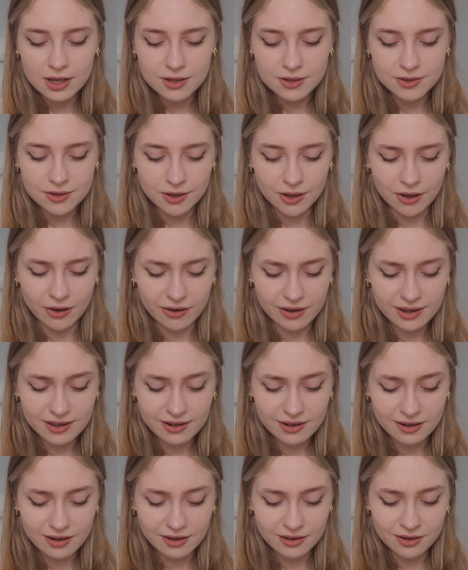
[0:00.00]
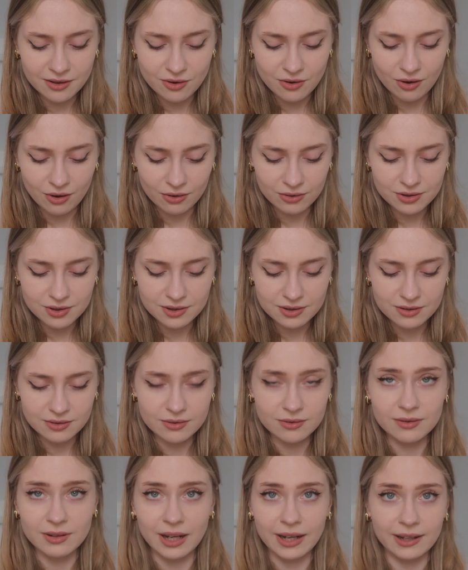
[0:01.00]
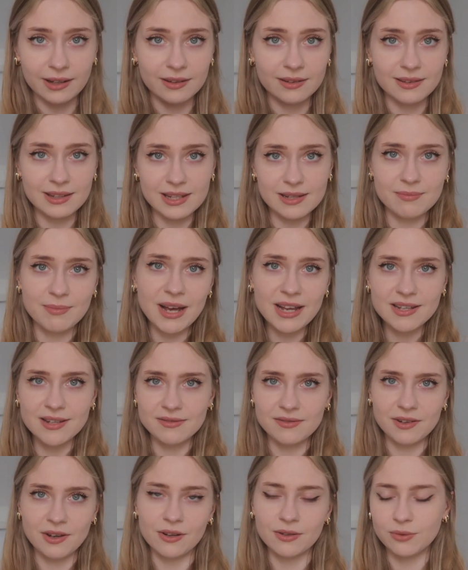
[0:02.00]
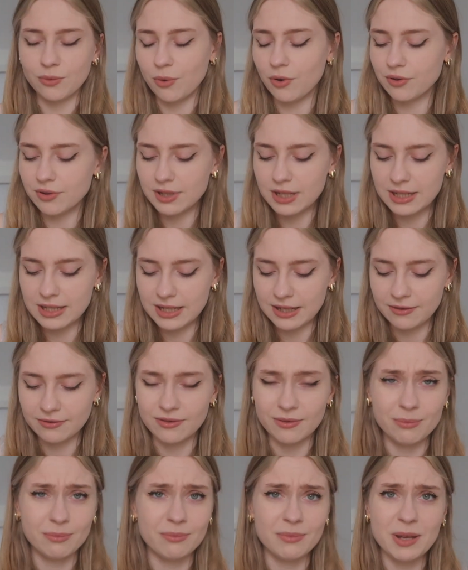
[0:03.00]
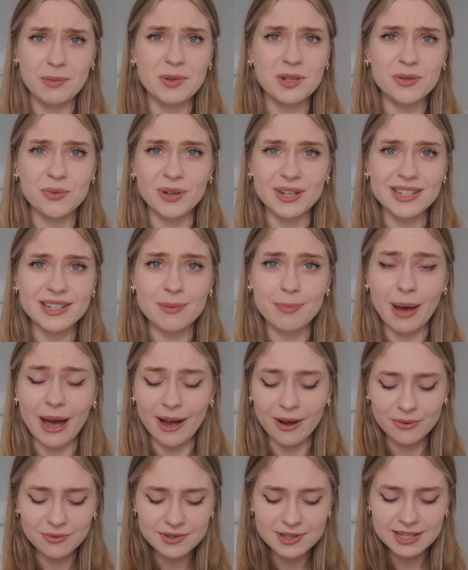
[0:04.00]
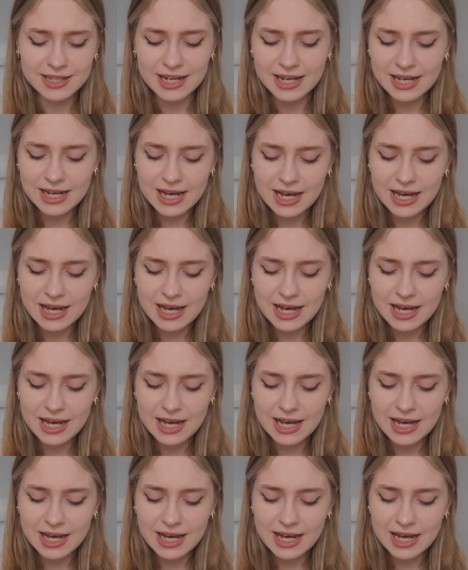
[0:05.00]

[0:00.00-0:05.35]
so I think I got like this massive yarn quantity for maybe £20.